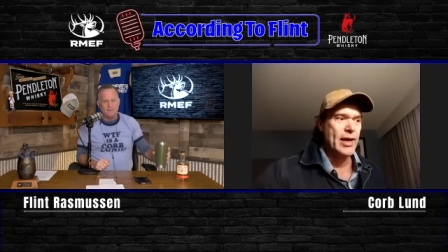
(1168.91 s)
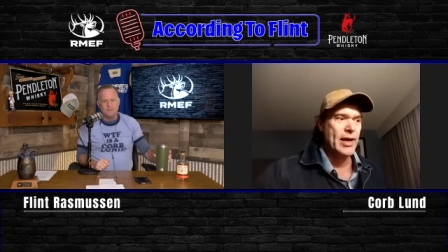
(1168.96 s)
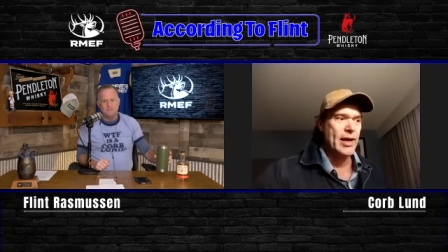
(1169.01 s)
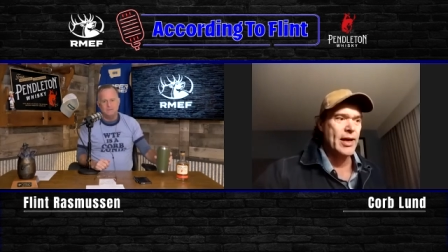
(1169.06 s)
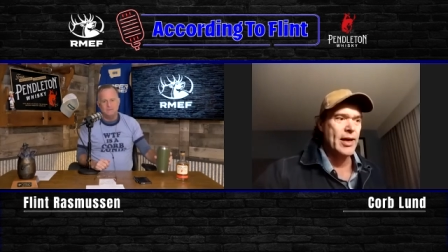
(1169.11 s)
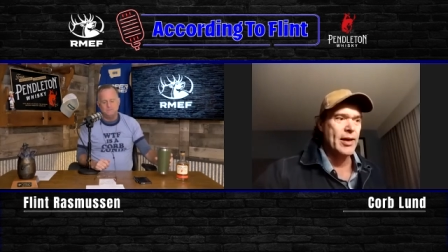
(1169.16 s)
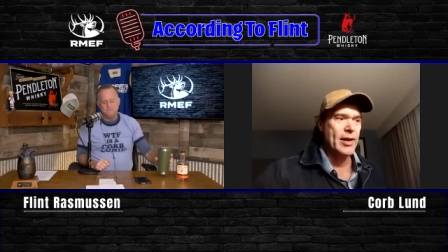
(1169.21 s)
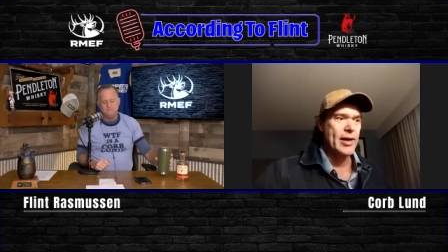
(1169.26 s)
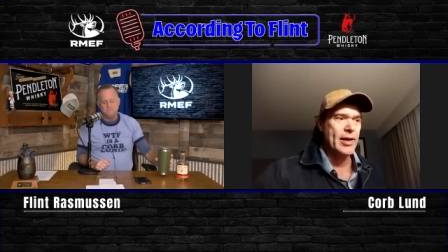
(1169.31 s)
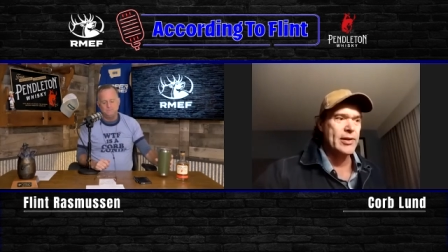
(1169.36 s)

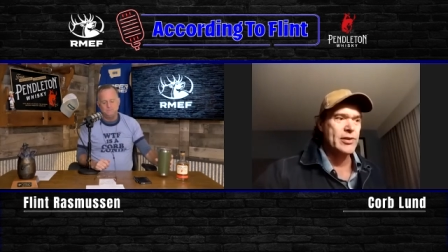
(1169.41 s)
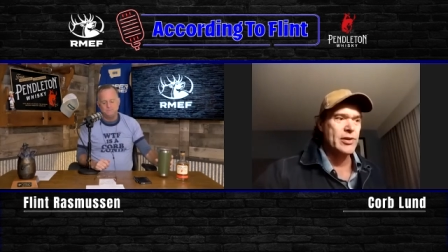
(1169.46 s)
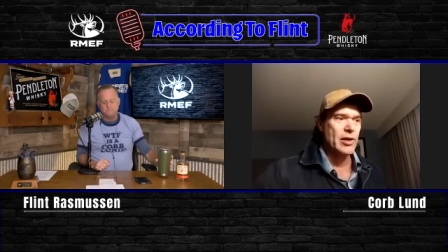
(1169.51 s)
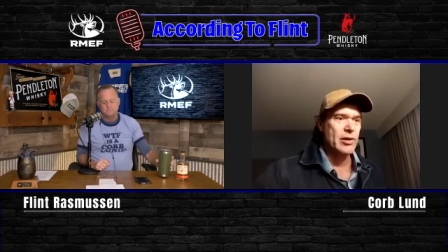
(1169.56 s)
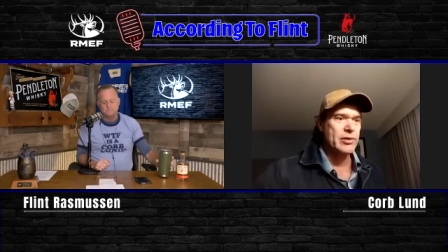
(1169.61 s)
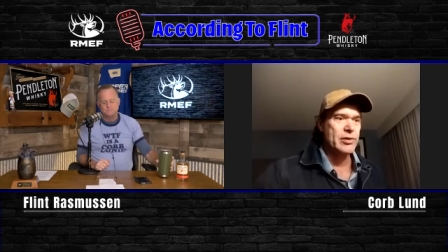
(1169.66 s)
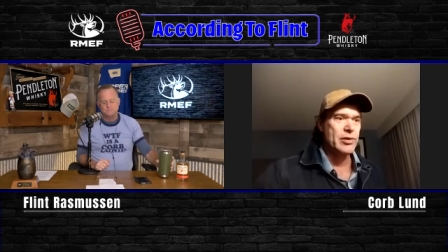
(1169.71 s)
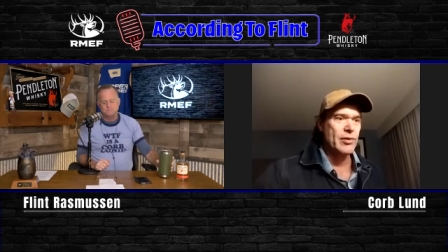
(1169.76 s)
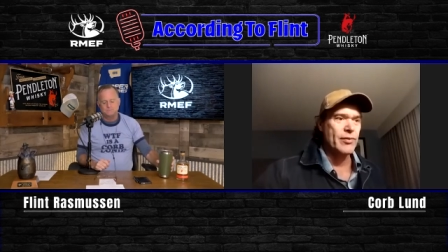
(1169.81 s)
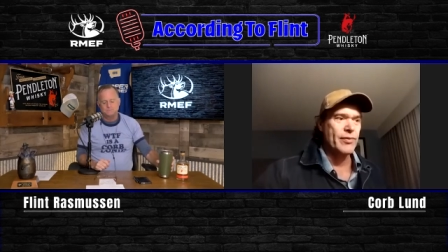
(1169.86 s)
Uh,
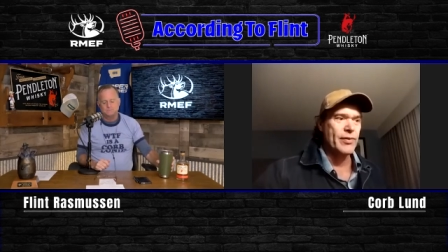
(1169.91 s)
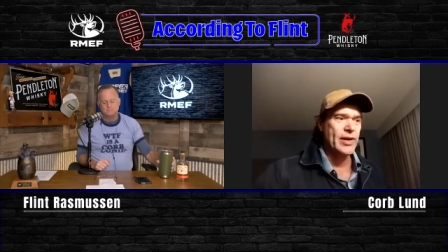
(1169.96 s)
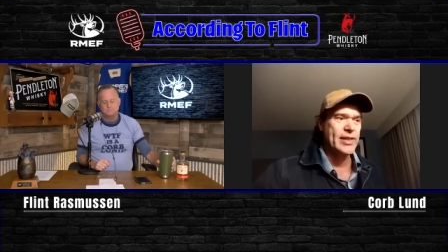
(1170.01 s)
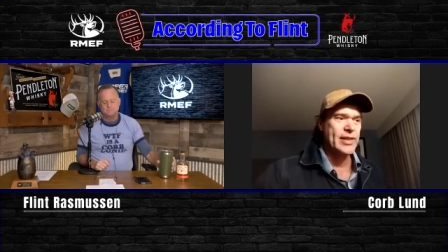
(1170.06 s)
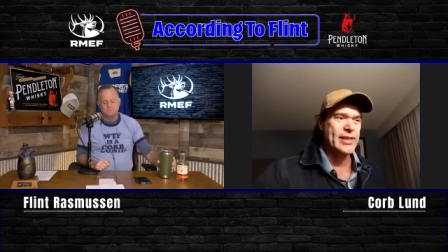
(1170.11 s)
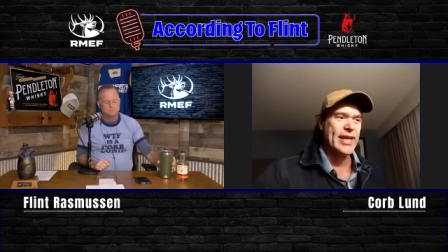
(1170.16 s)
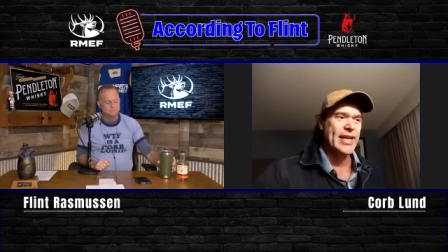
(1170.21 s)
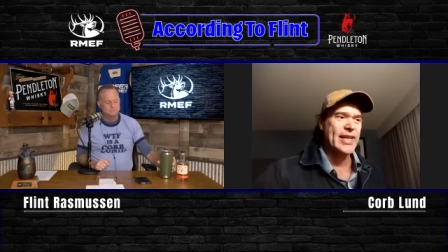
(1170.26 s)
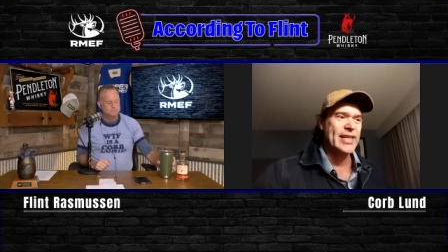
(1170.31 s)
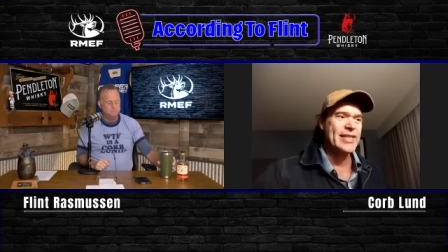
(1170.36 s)
it's also
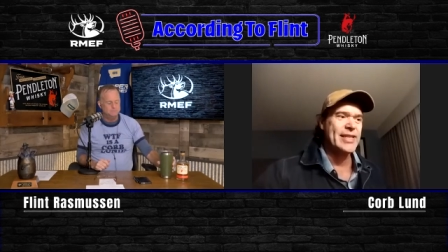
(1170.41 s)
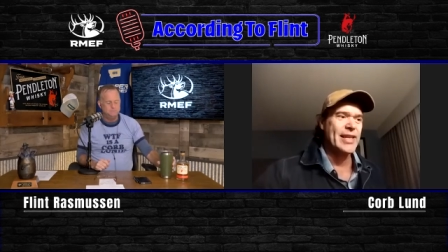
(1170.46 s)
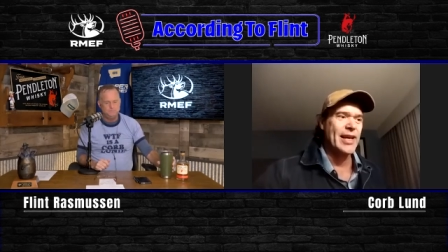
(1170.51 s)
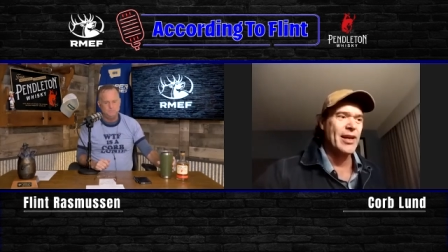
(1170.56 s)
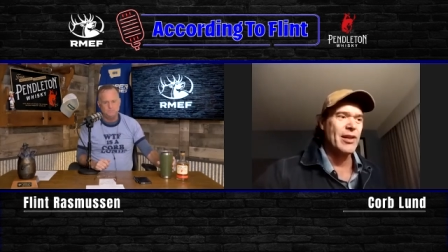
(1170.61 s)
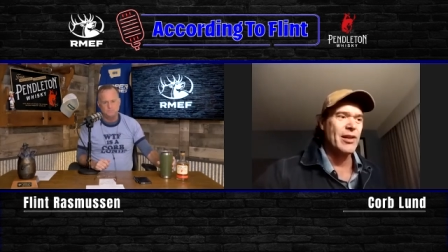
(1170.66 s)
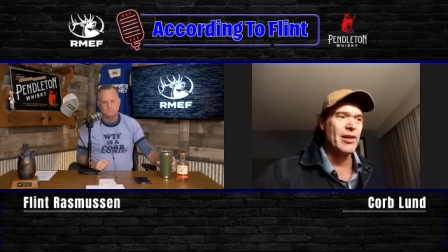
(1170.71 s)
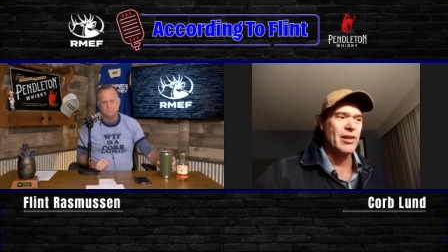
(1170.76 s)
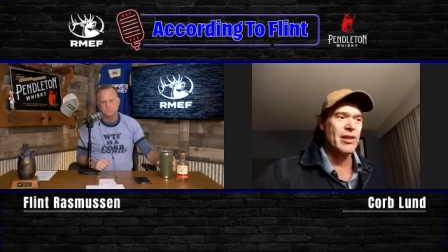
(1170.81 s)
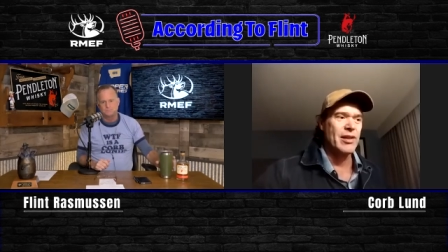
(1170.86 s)
because I can
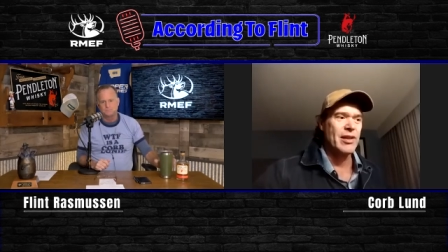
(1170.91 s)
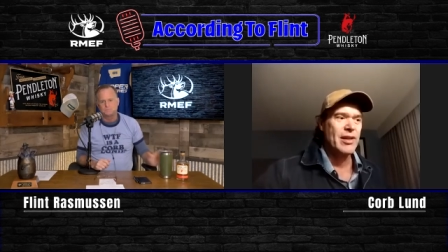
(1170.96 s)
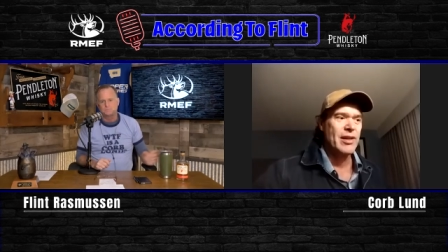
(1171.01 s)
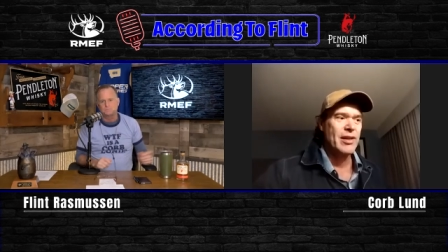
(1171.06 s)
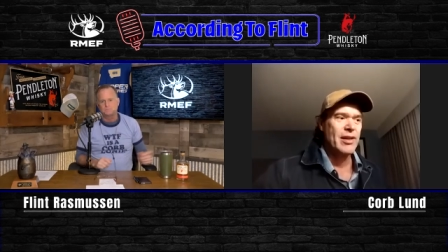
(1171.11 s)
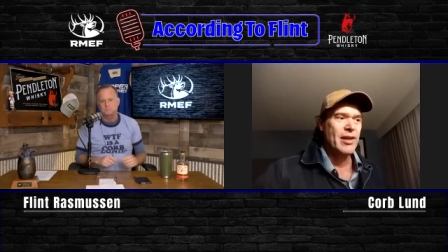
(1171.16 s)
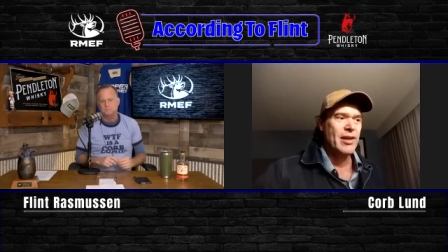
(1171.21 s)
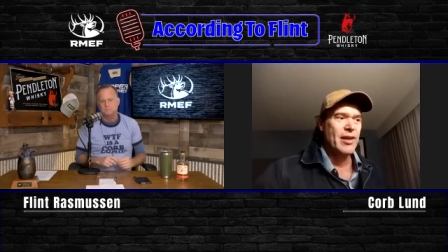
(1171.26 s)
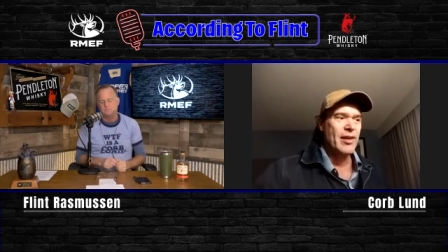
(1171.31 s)
tell